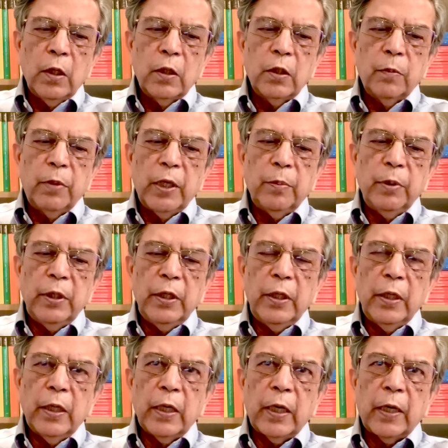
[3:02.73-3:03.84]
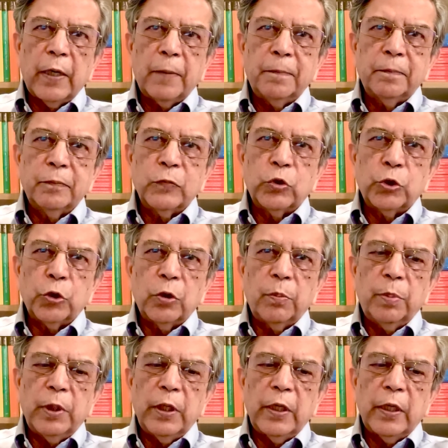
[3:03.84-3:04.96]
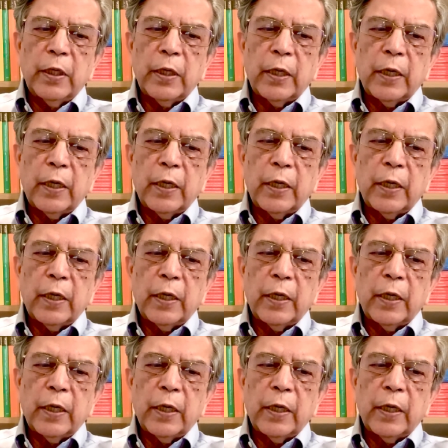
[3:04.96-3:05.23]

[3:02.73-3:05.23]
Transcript: The baby should be